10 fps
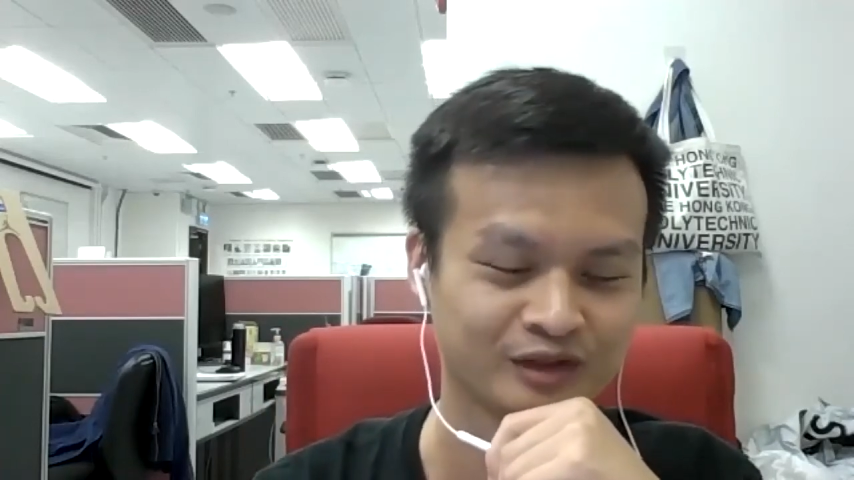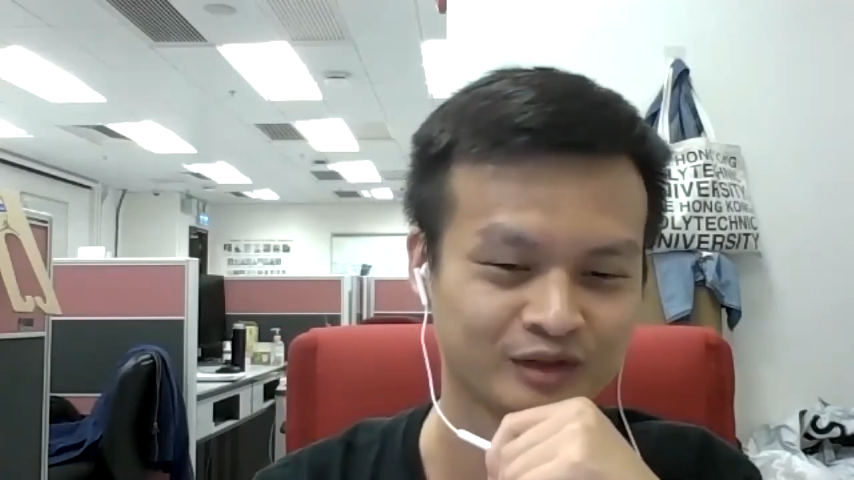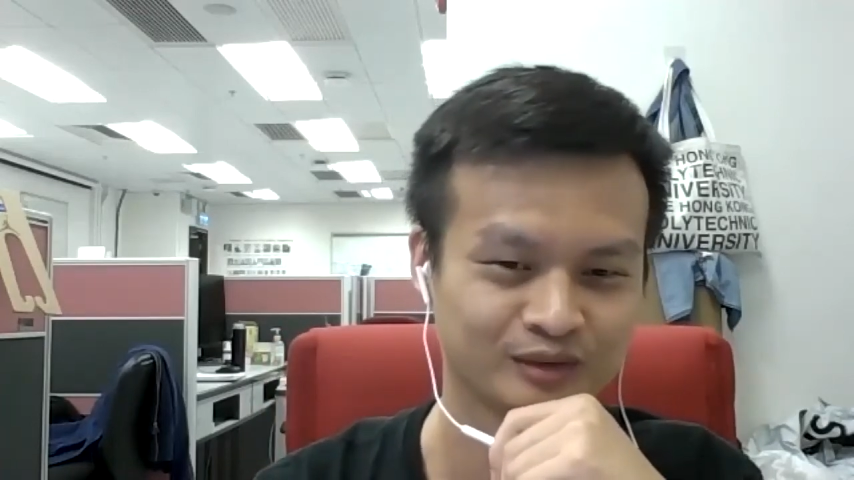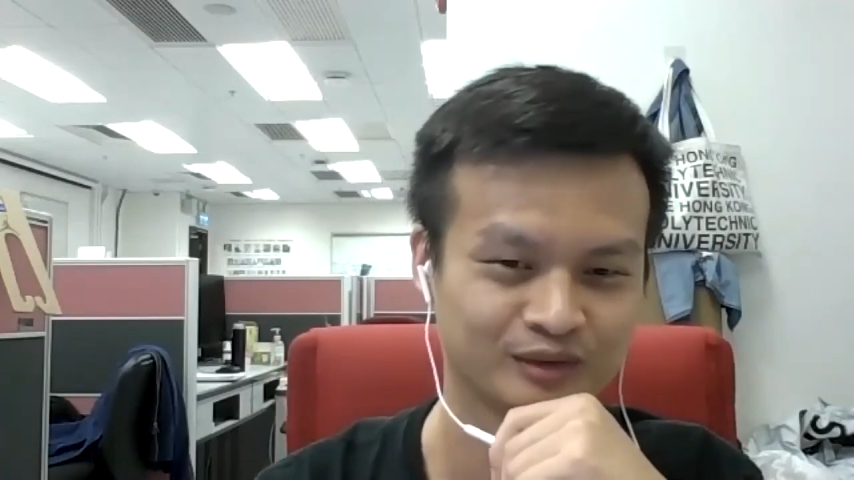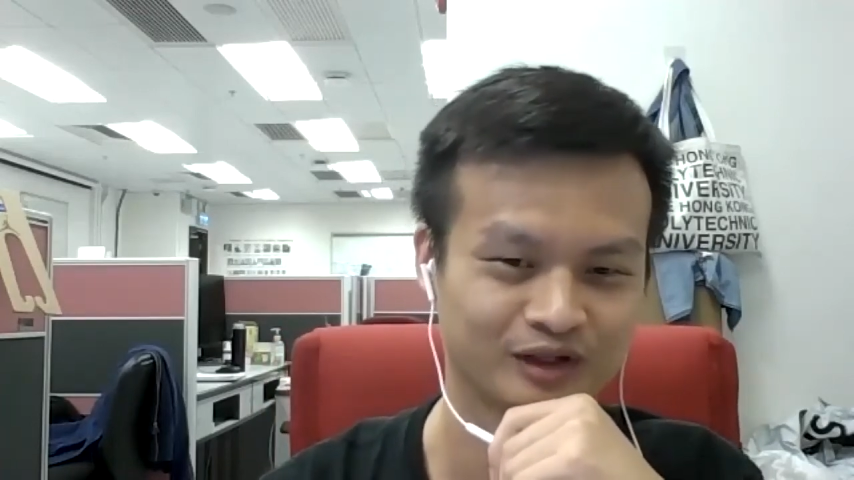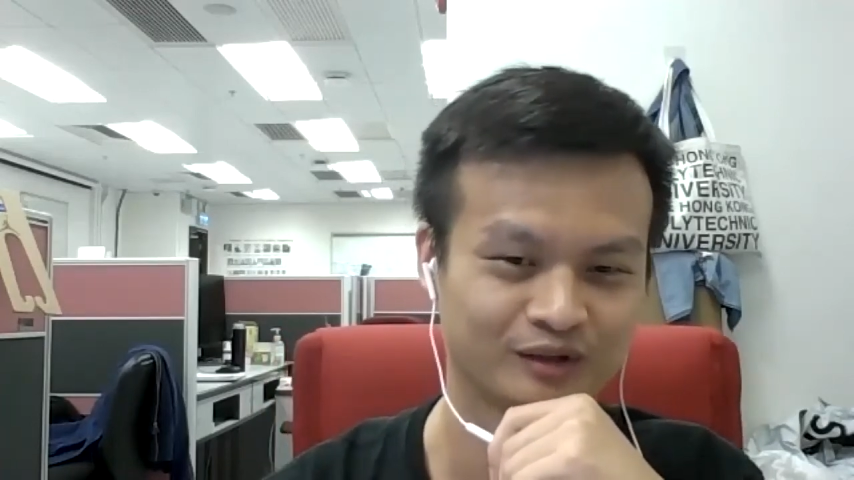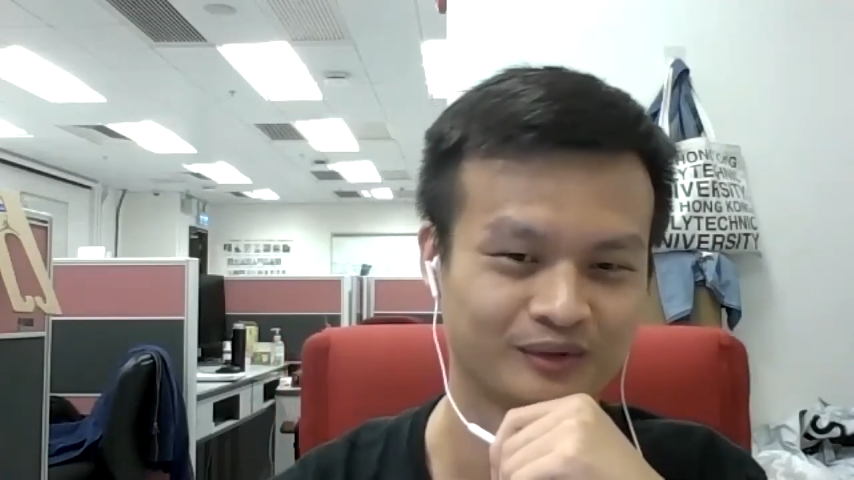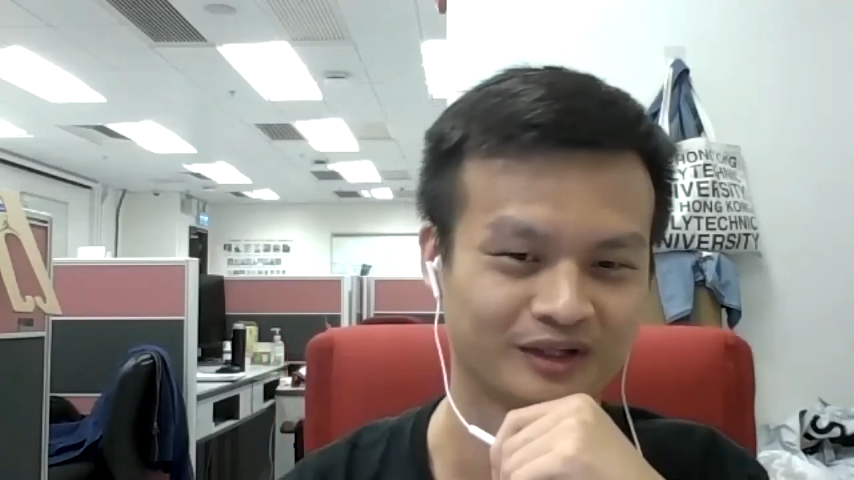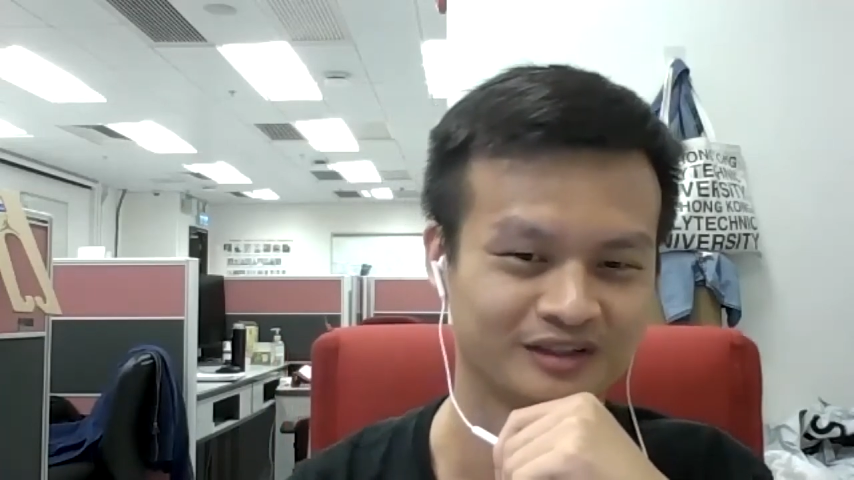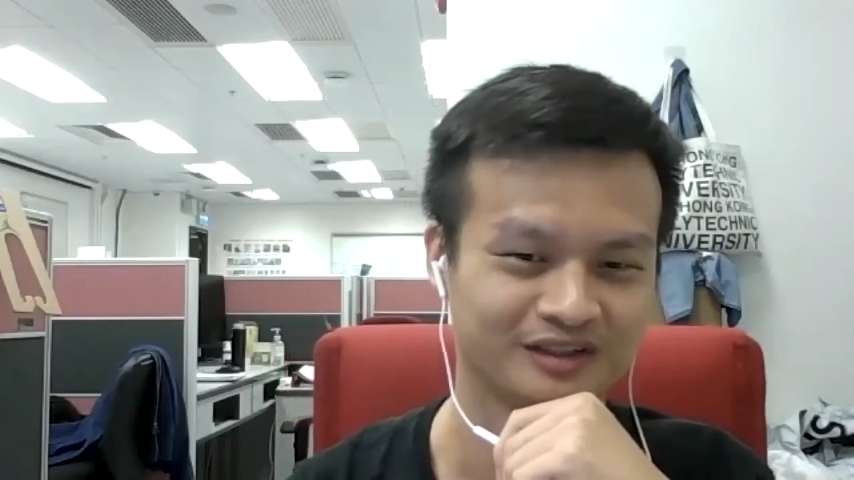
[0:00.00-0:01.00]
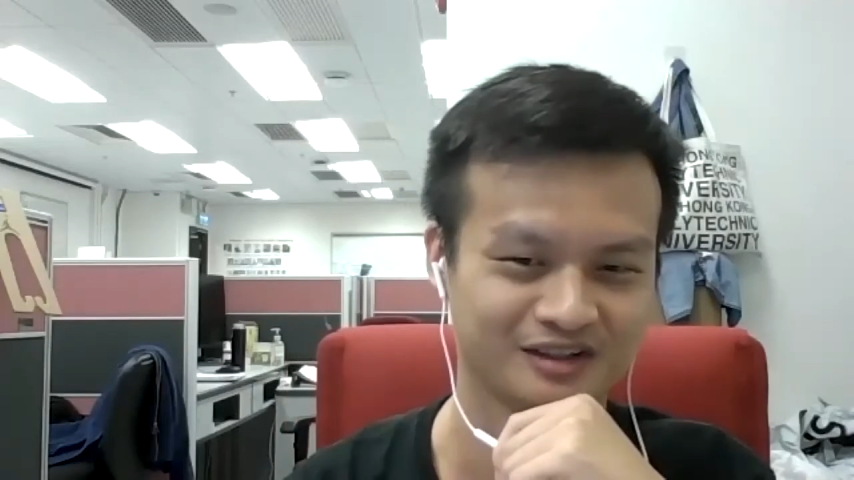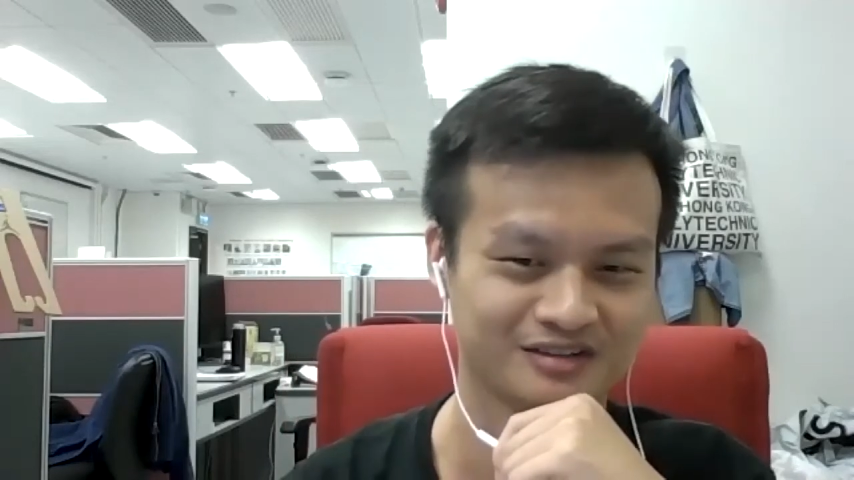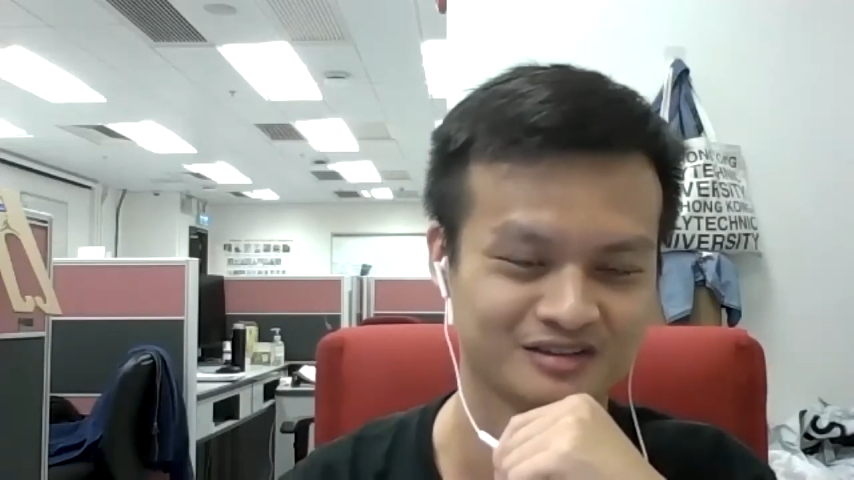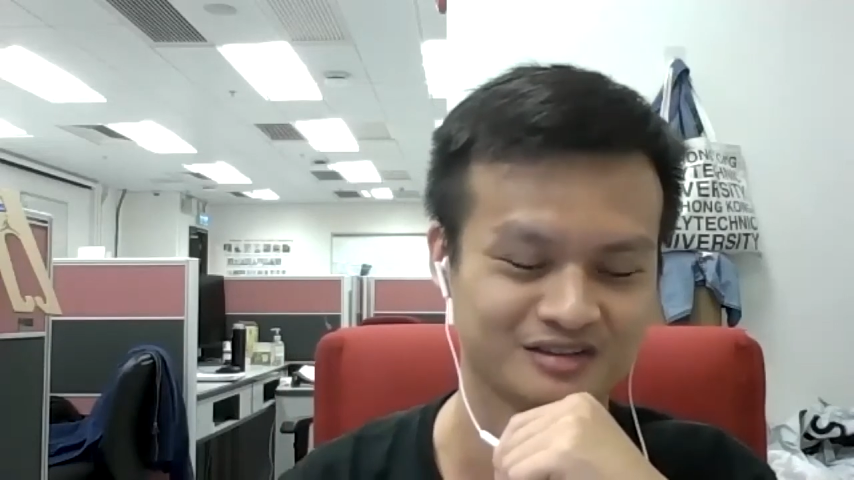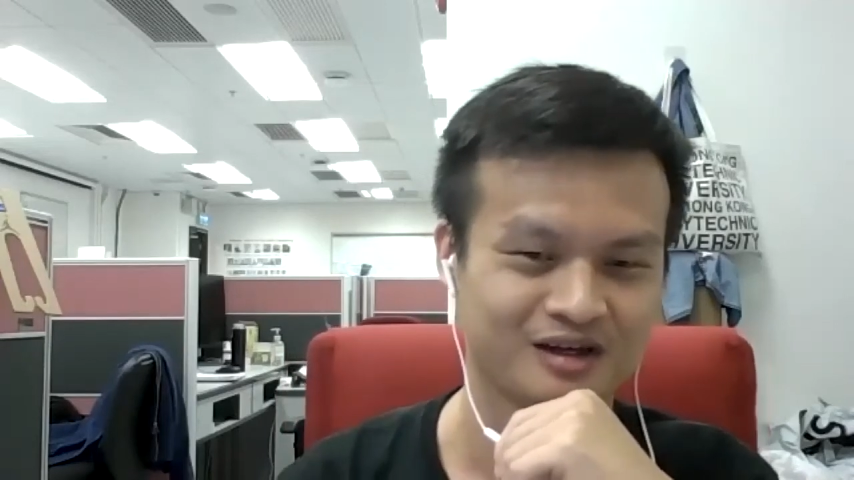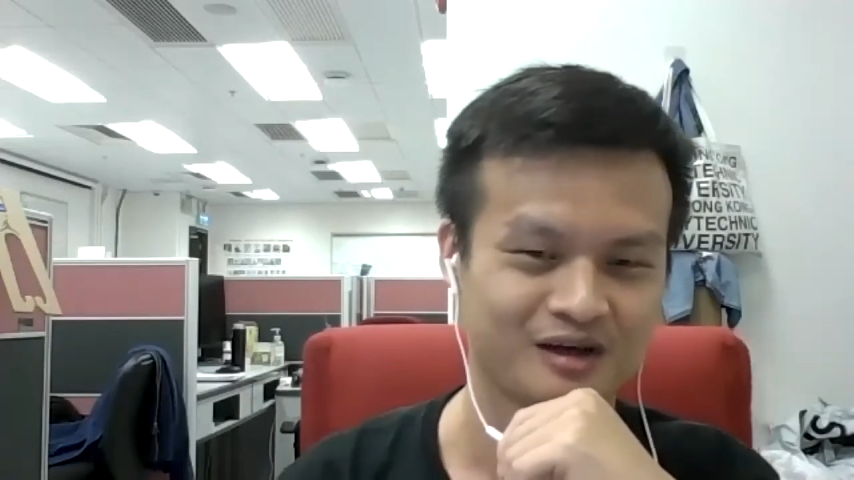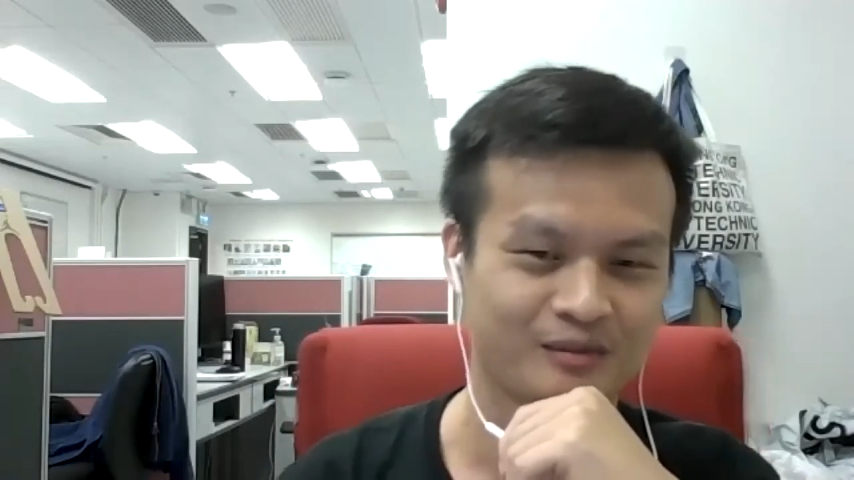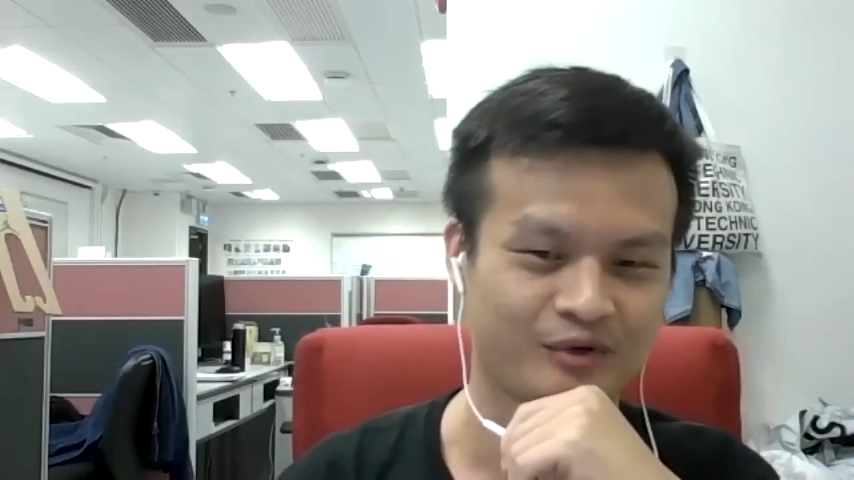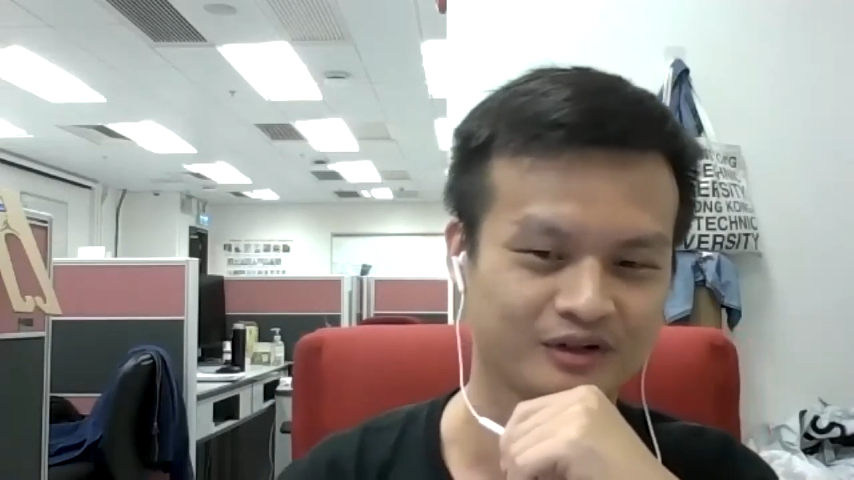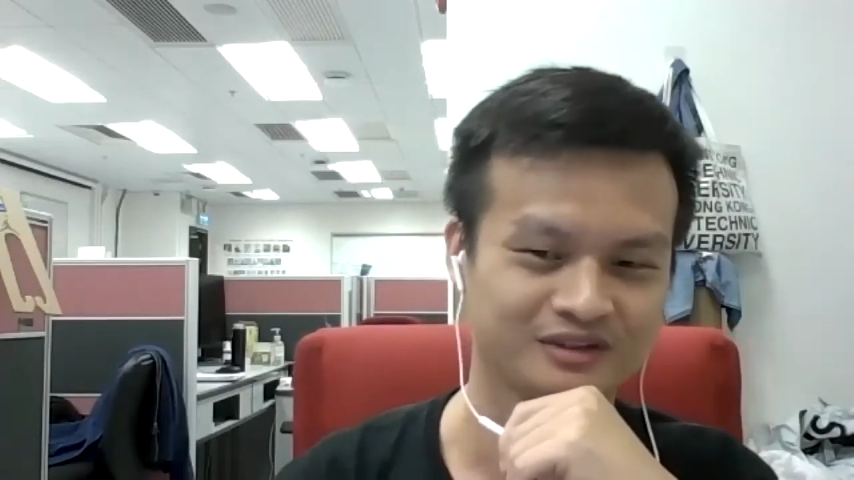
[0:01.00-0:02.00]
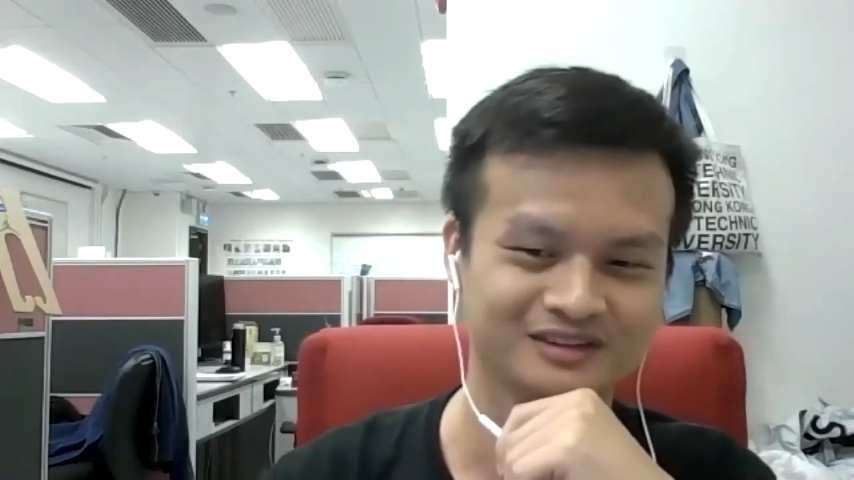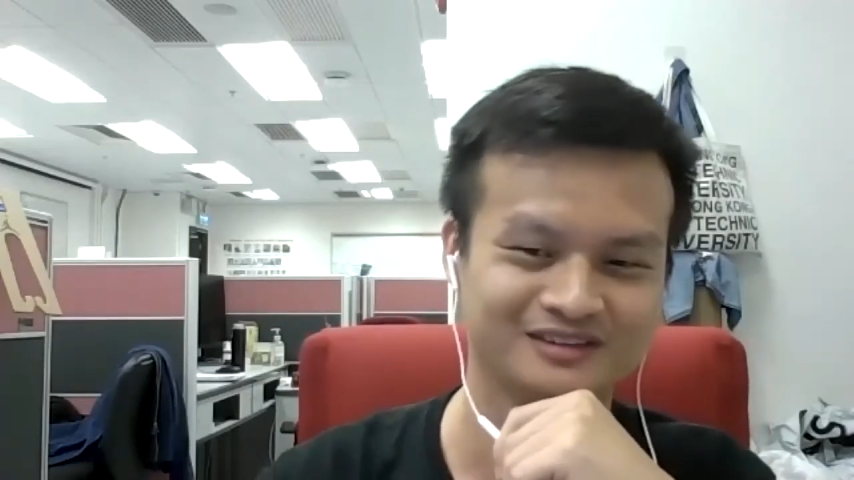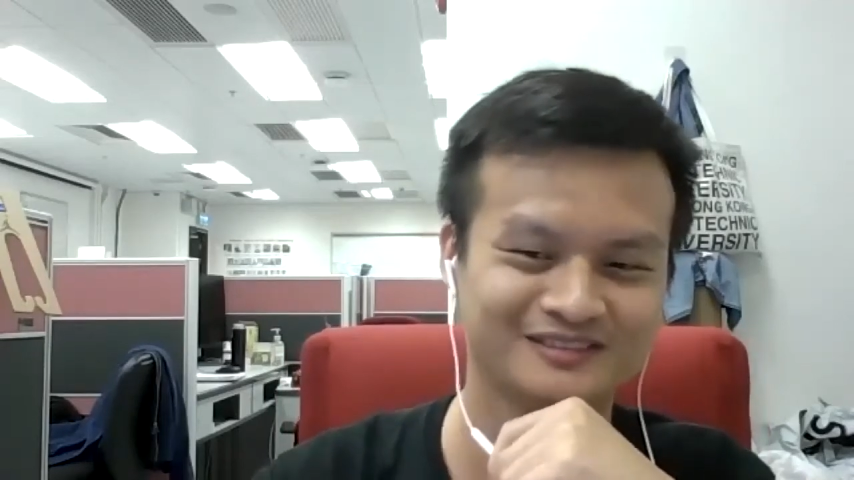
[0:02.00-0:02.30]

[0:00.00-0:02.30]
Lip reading: Do you agree with his point?